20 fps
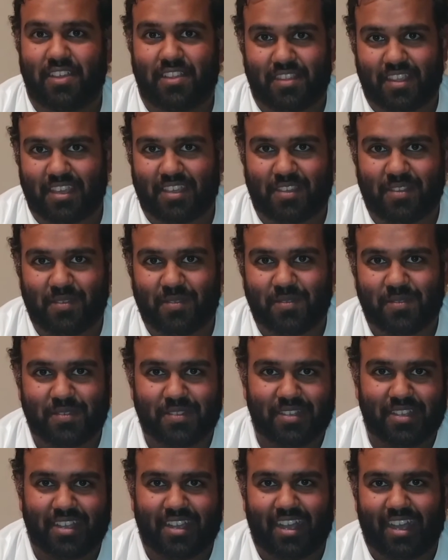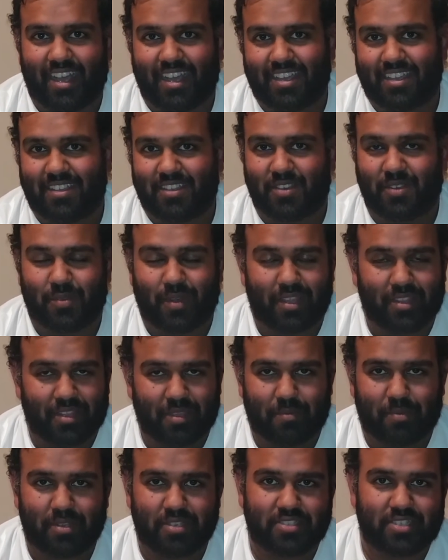Thank you. I greatly
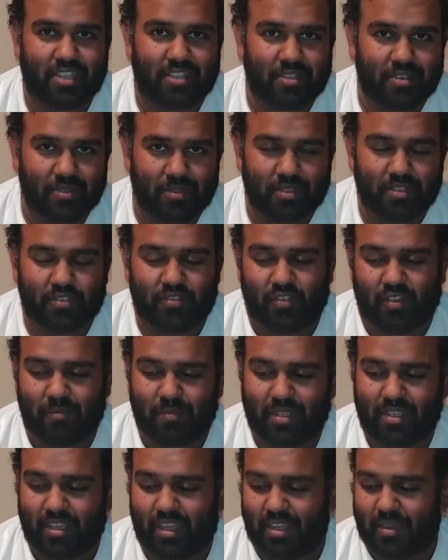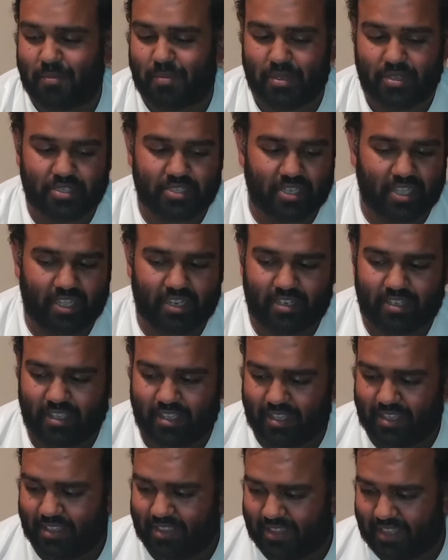appreciate you doing this for me. I appreciate
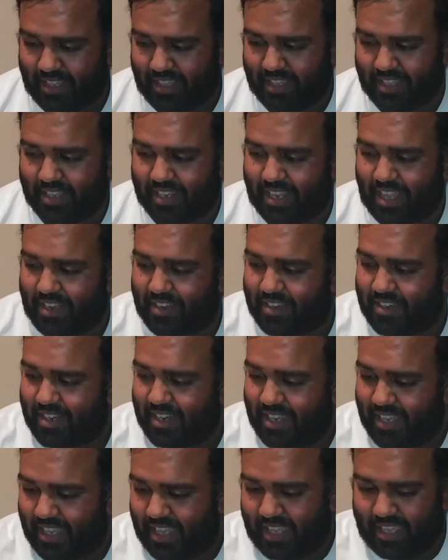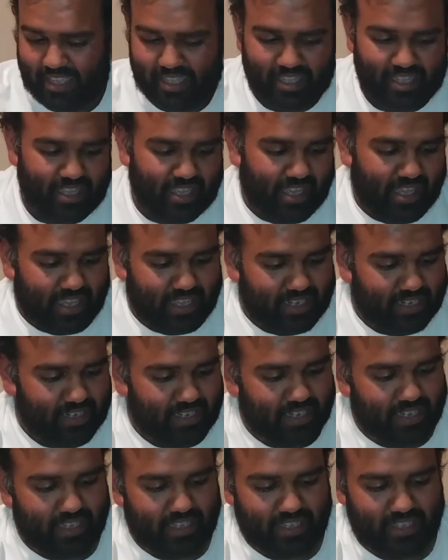the letter and
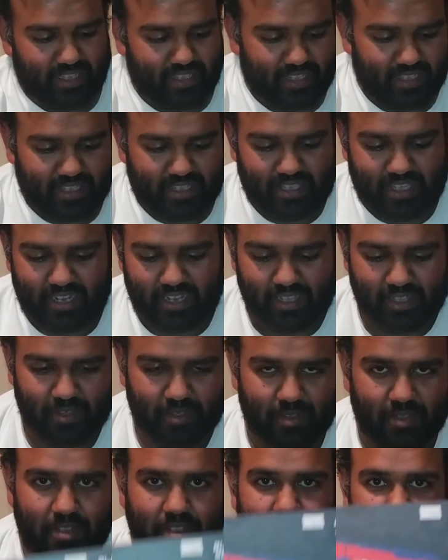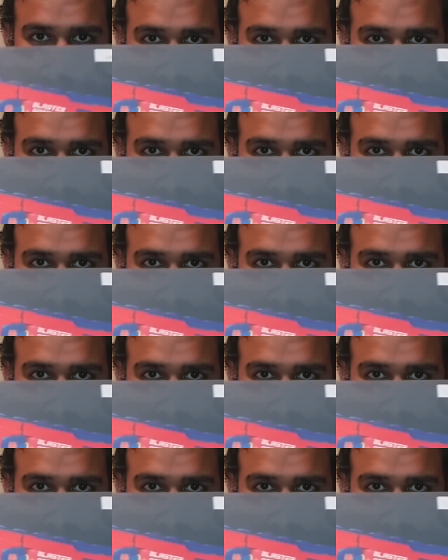getting a hold